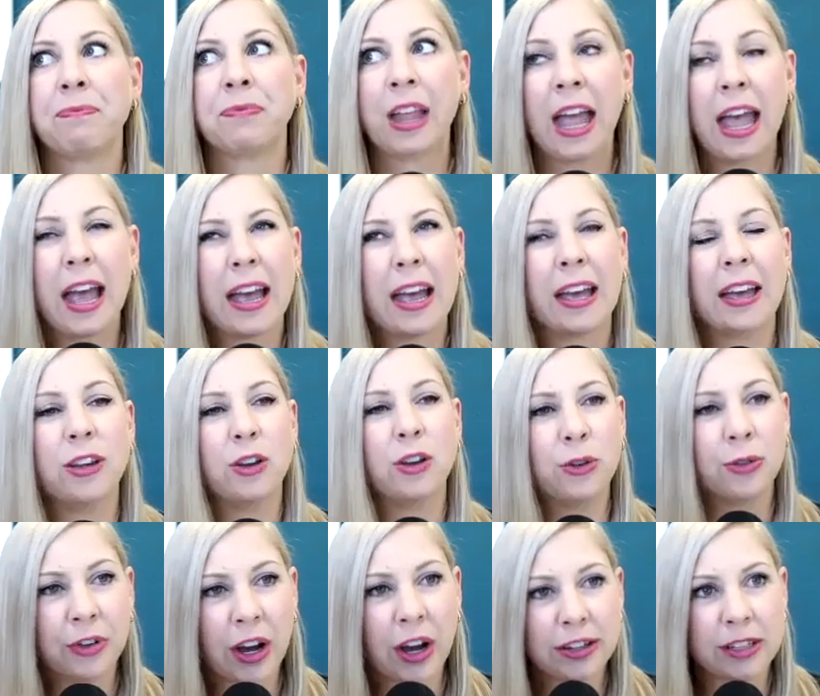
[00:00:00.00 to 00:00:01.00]
hey,
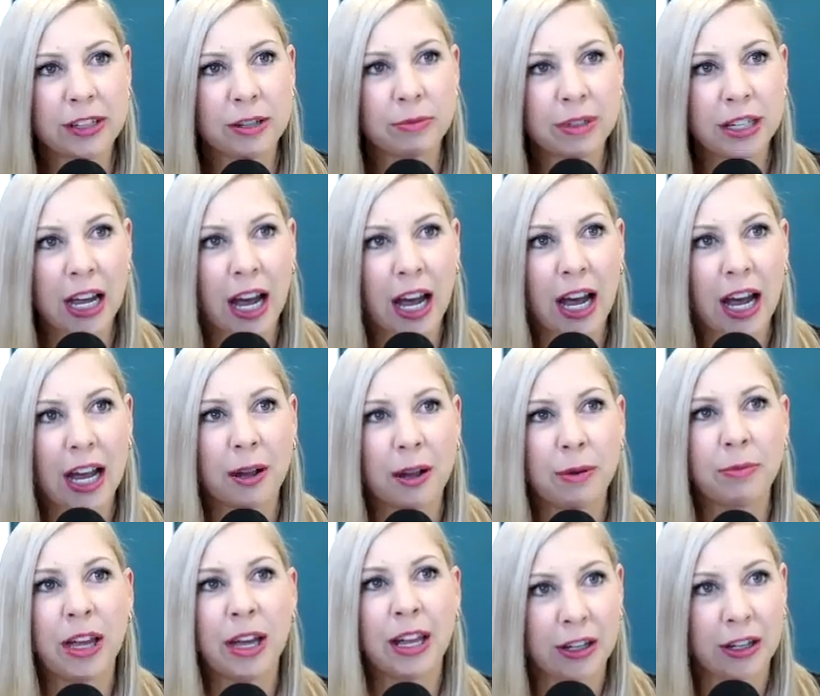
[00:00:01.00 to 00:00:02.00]
you've got some
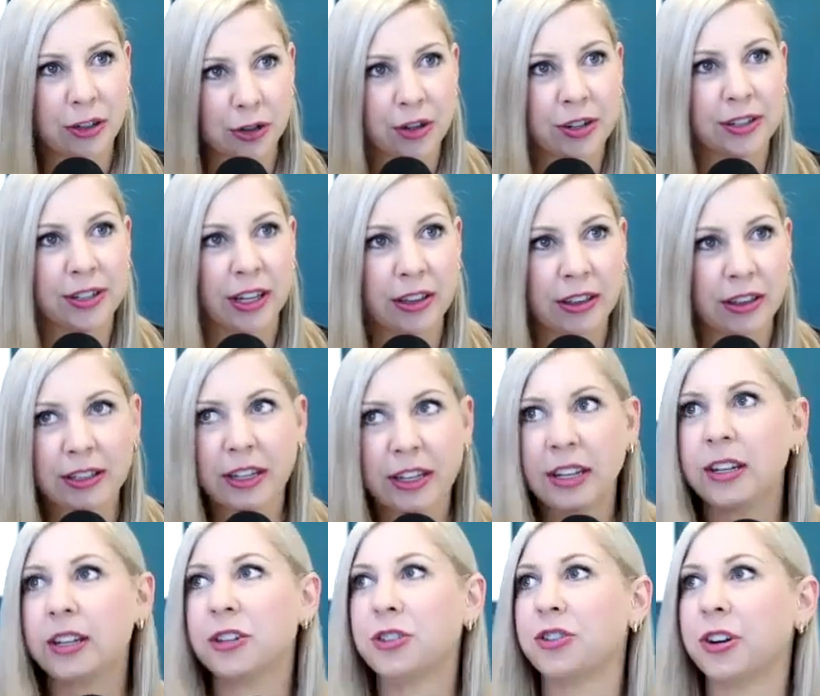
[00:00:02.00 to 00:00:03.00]
time and interest in this
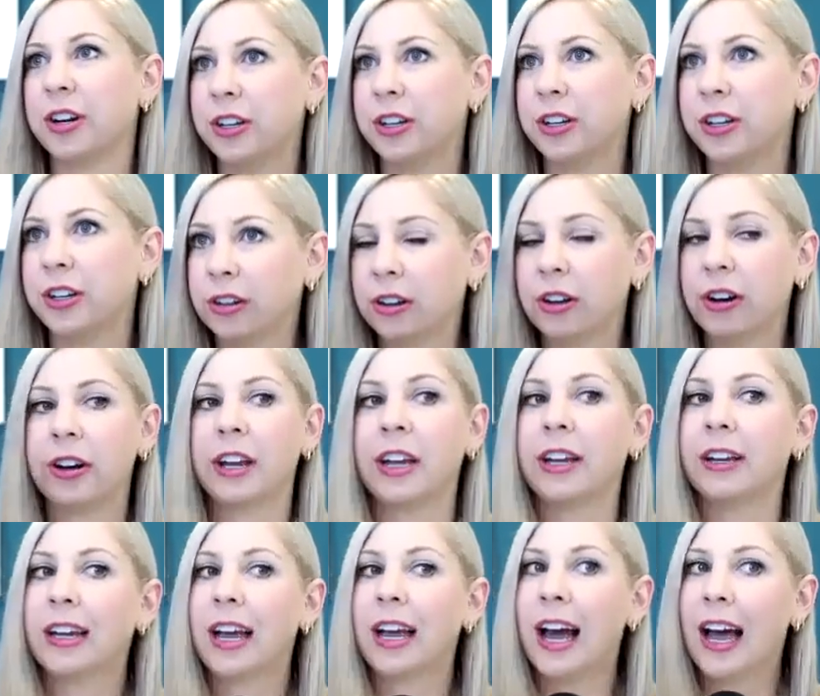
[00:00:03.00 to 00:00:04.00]
industry and you're
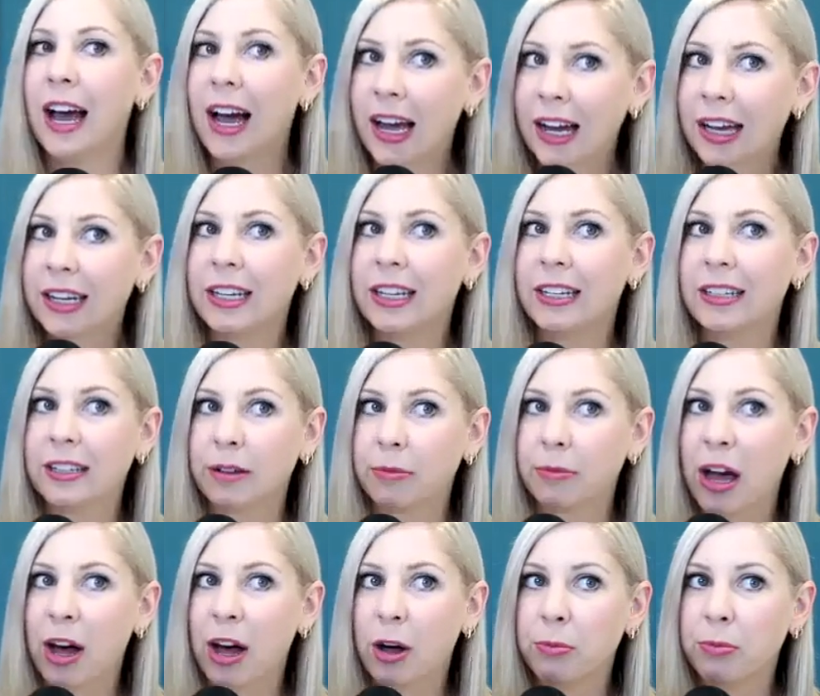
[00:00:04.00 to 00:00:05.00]
learning. I need some
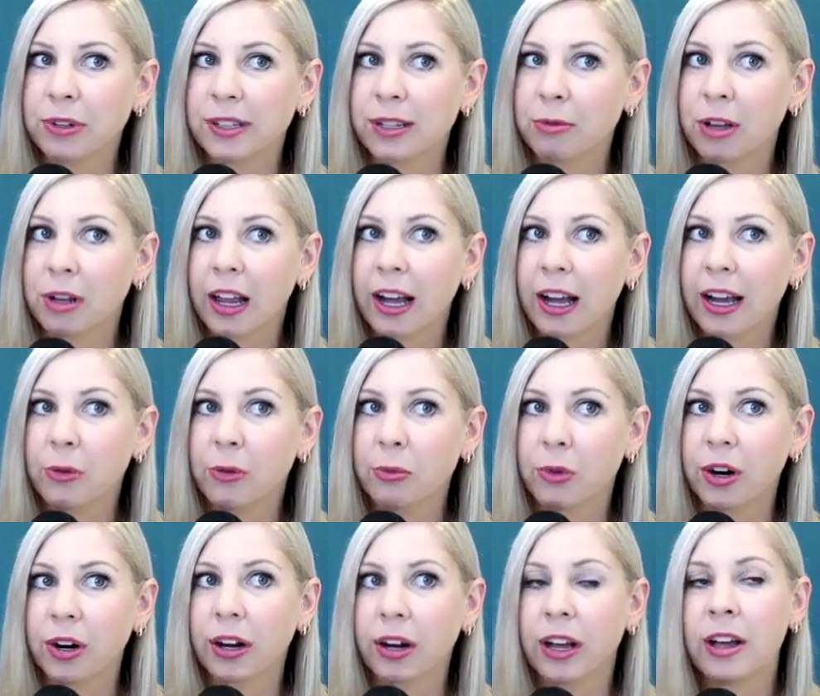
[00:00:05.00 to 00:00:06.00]
help with some client
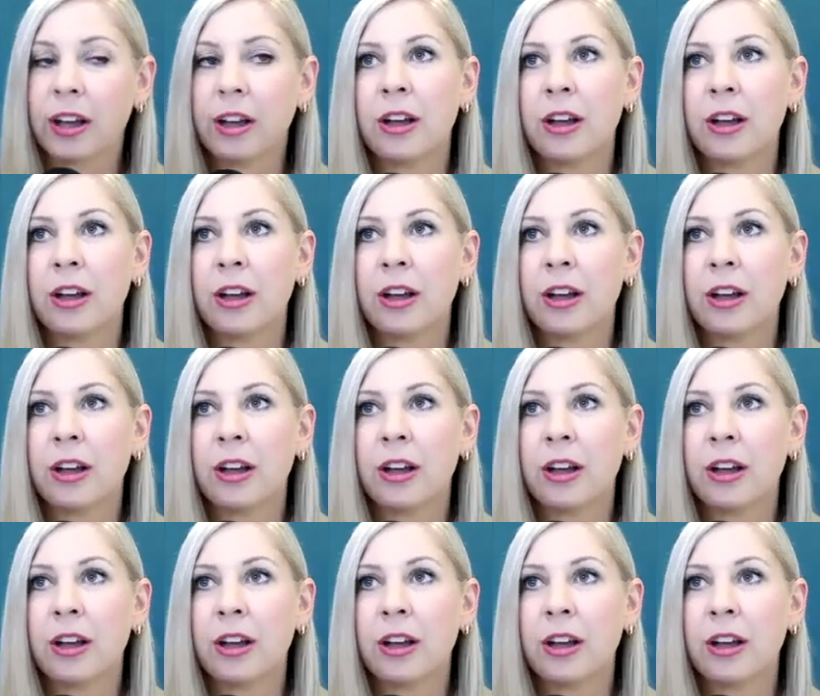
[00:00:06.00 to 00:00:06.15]
work.